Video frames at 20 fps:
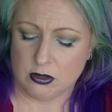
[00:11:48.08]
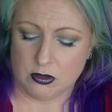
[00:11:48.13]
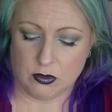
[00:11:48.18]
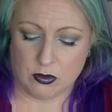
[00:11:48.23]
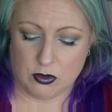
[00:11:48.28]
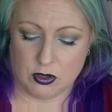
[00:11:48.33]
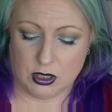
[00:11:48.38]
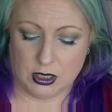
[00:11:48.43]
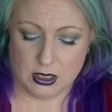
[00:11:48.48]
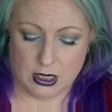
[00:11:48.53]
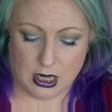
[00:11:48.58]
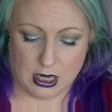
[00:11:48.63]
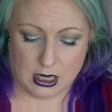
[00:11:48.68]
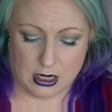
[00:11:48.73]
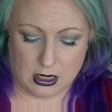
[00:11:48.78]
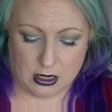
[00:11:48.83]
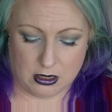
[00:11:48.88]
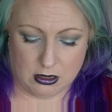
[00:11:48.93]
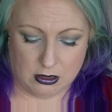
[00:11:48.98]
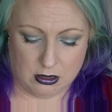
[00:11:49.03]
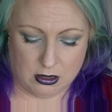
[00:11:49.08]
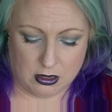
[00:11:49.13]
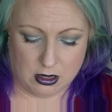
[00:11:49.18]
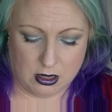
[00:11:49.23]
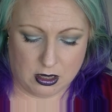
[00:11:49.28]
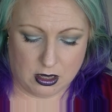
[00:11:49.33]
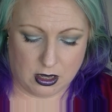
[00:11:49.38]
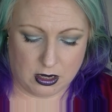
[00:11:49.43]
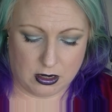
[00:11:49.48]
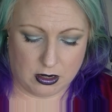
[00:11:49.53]
or just Honey.
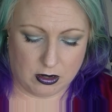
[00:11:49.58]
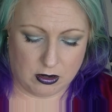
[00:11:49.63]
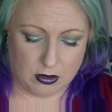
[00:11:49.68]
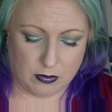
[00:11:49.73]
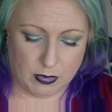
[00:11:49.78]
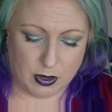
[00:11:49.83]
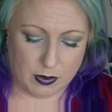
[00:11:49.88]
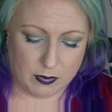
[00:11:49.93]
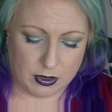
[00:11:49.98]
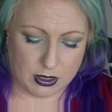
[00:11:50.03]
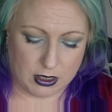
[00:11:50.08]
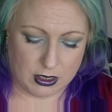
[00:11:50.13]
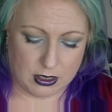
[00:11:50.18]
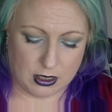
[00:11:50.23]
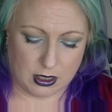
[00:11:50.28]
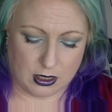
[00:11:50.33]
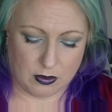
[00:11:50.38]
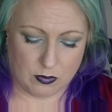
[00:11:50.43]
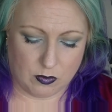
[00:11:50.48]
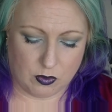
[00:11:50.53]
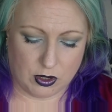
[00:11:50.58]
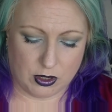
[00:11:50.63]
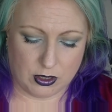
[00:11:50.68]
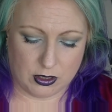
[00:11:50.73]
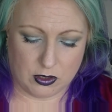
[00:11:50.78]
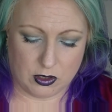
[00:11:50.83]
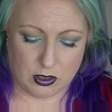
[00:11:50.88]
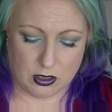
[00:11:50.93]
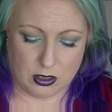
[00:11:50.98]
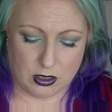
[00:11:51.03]
I don't know, maybe the second word is
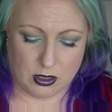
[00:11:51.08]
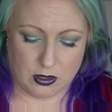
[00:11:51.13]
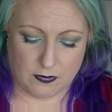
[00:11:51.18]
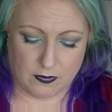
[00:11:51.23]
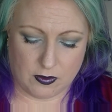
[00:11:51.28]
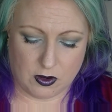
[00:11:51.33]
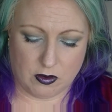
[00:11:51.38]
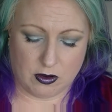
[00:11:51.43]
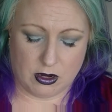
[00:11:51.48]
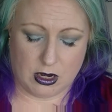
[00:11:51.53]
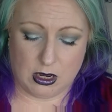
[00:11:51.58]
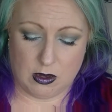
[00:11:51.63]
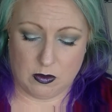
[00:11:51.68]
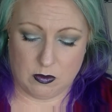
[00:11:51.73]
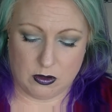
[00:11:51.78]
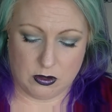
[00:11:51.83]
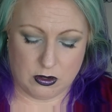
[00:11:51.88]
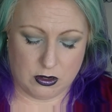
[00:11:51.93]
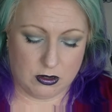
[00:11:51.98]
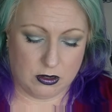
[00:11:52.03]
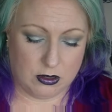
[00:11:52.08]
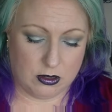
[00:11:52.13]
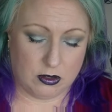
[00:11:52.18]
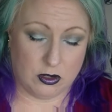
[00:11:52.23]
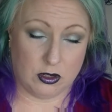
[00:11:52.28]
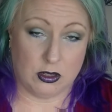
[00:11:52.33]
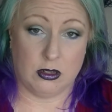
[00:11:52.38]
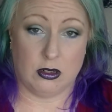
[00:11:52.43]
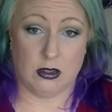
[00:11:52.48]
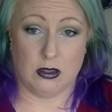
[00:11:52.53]
just in a foreign language,
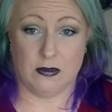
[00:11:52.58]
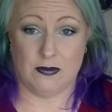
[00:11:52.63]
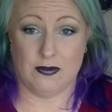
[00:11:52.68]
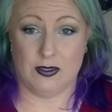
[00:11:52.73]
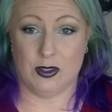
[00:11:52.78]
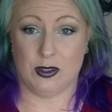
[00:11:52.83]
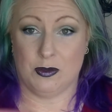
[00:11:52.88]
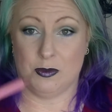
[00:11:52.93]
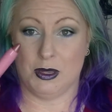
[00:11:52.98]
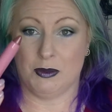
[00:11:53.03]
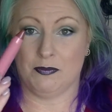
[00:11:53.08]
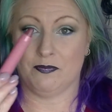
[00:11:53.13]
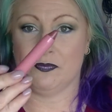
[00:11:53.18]
just to confuse me.